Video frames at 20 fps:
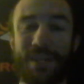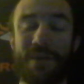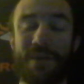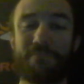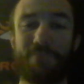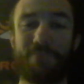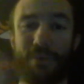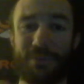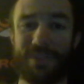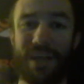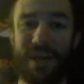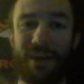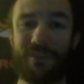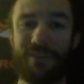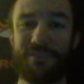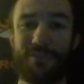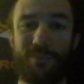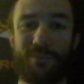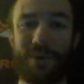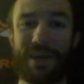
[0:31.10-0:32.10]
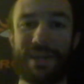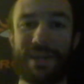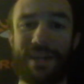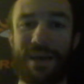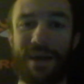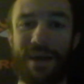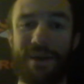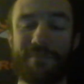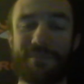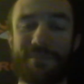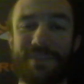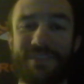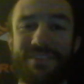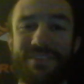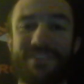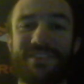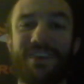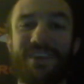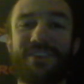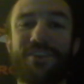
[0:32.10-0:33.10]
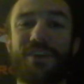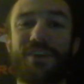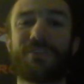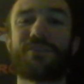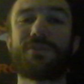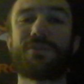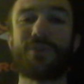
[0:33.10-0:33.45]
But with that out of the way, this is another